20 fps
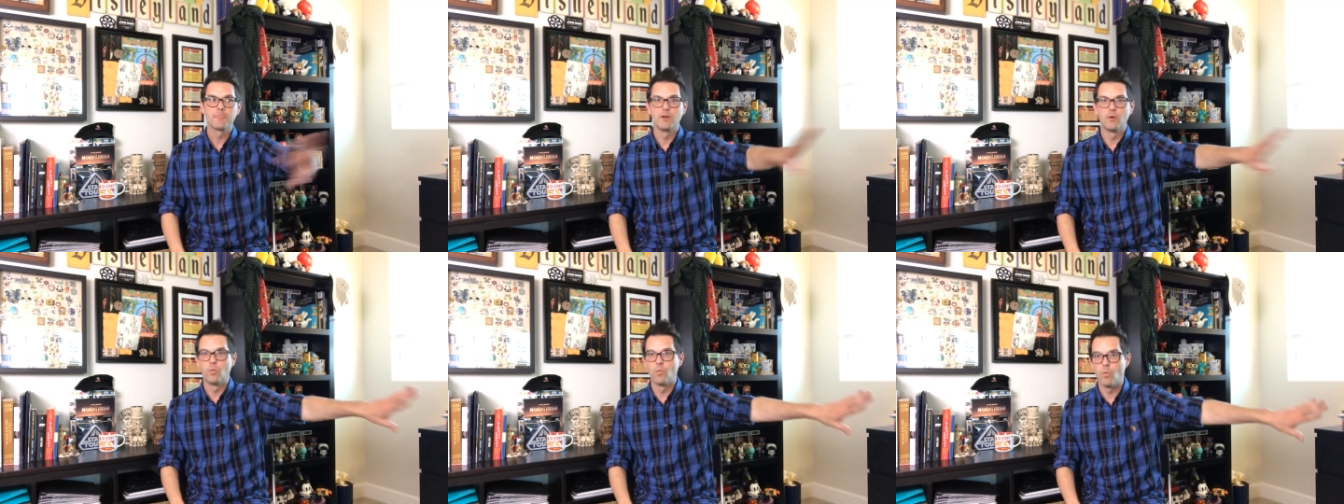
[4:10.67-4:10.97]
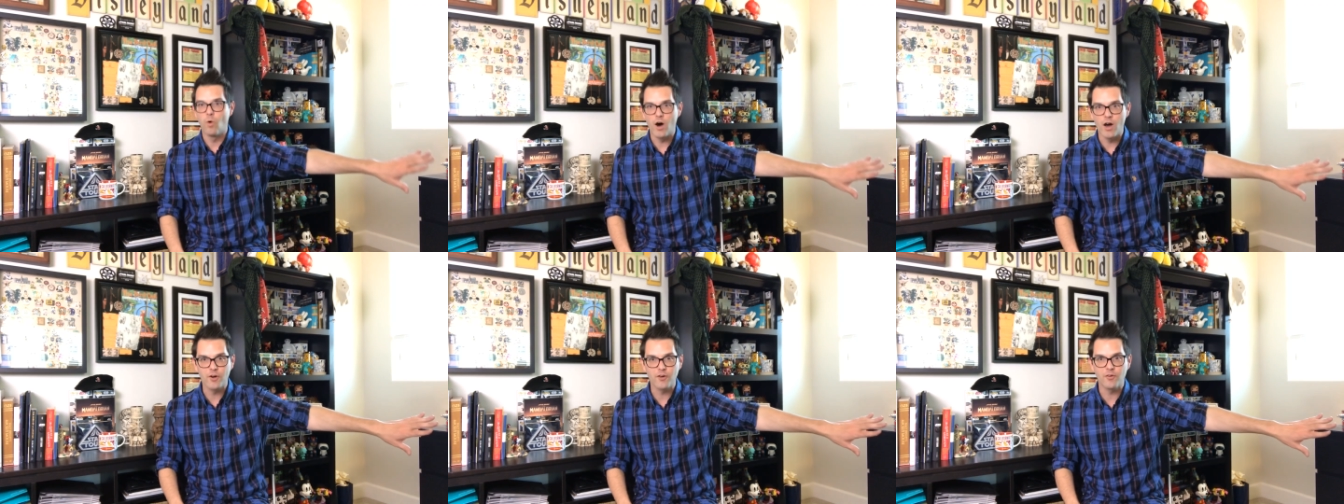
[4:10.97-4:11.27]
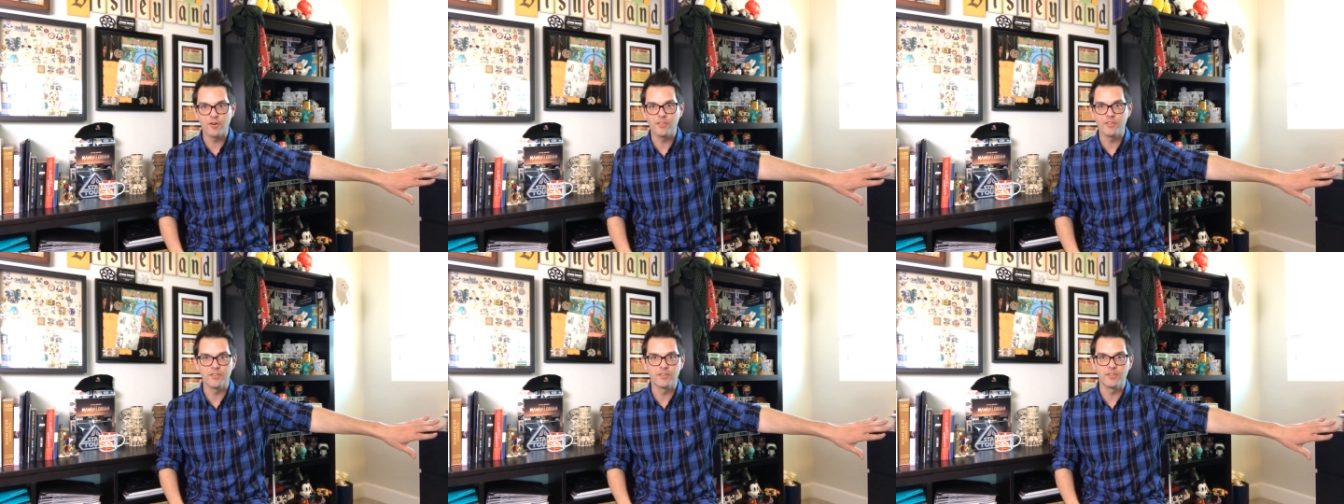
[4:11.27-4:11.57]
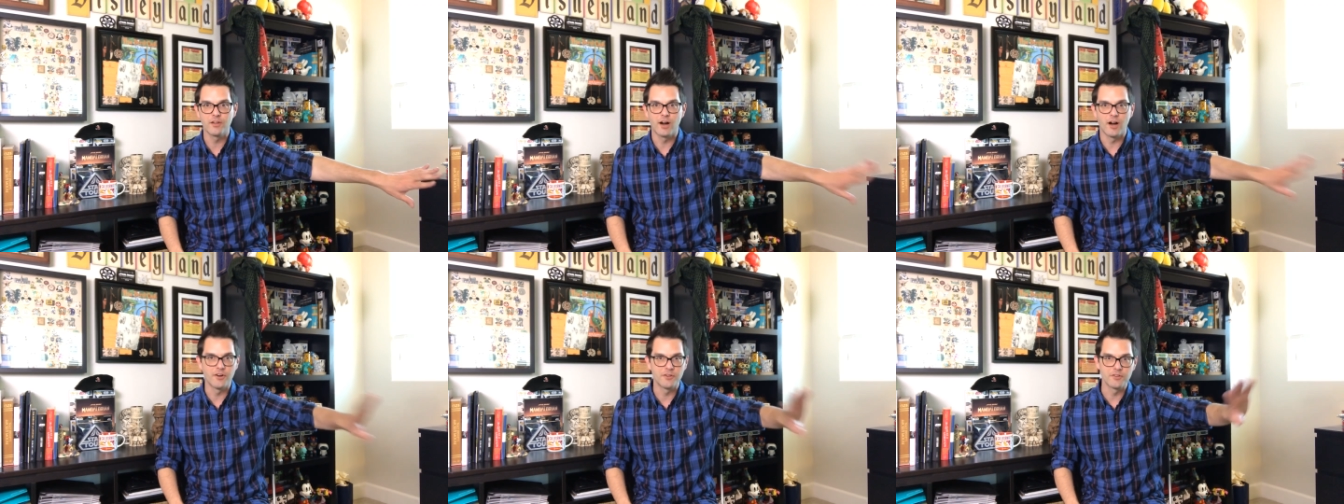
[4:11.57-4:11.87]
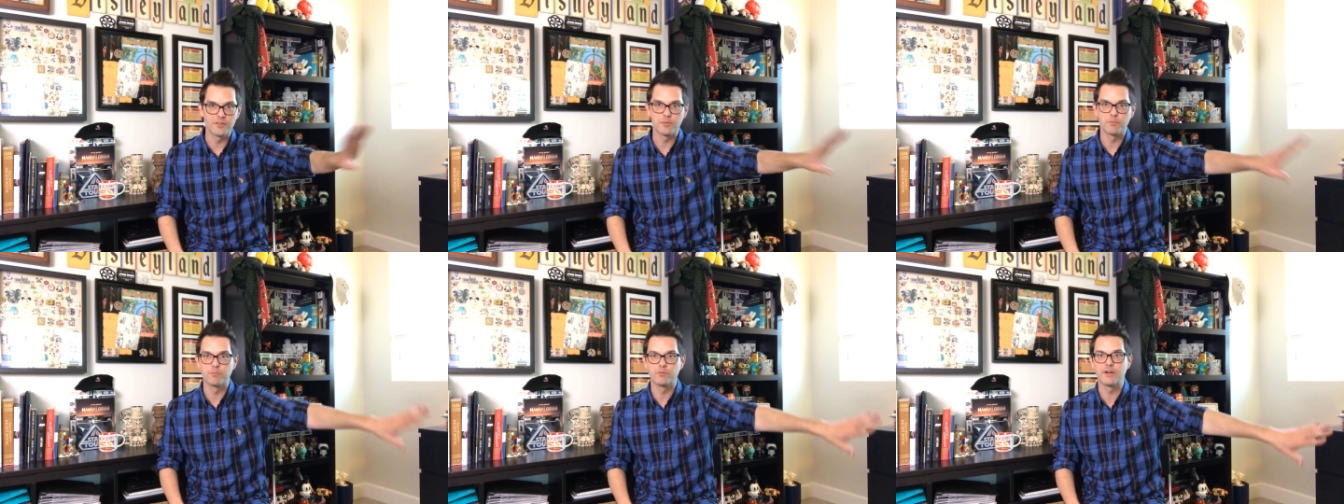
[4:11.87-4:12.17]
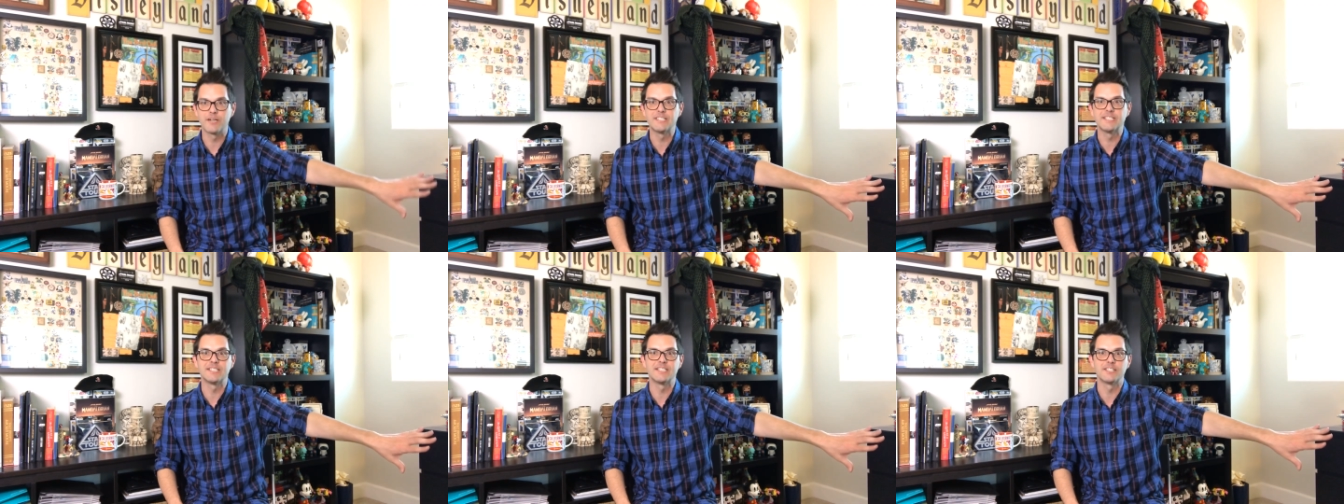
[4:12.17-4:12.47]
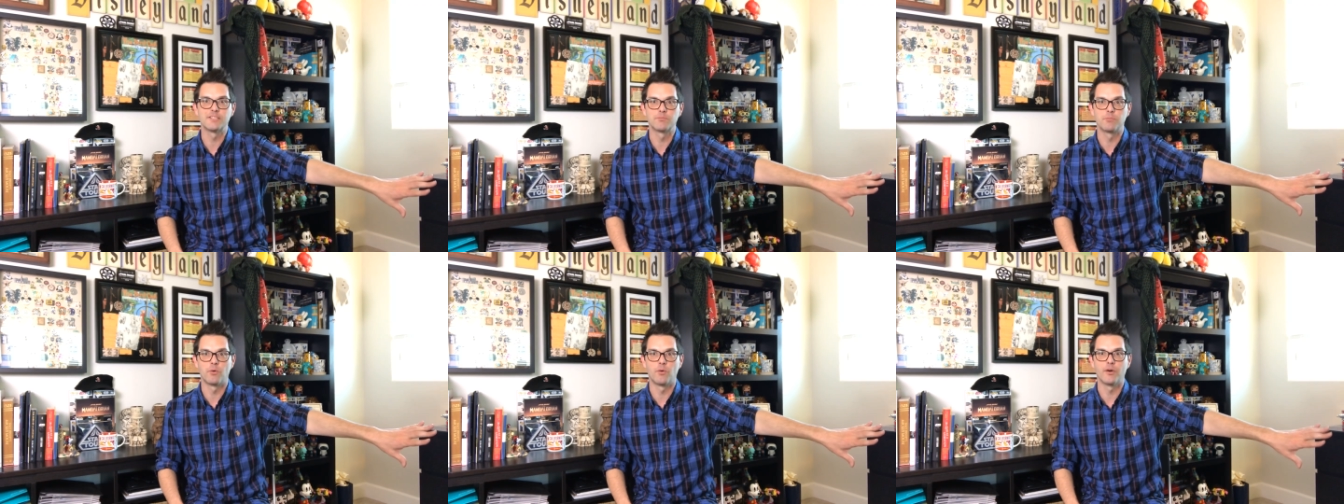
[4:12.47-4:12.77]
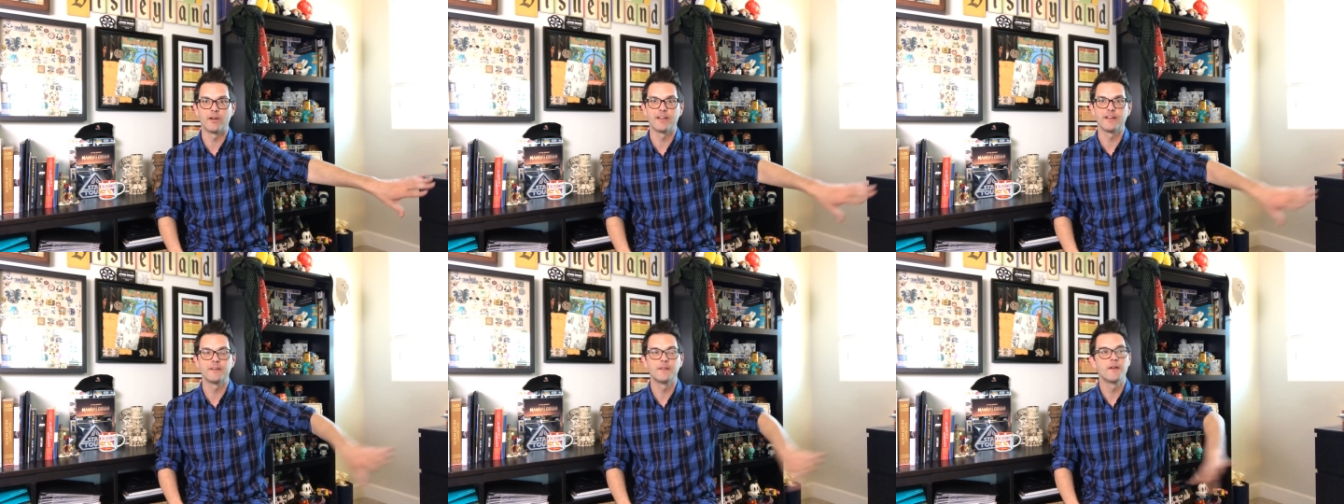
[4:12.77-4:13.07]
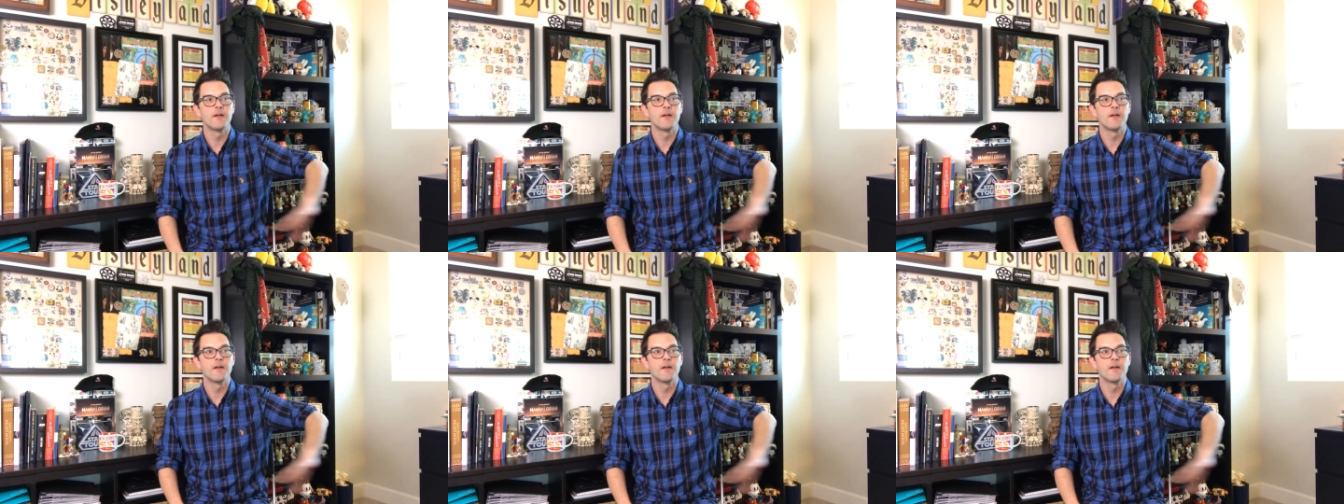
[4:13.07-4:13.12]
water under the, under the bridge at this point.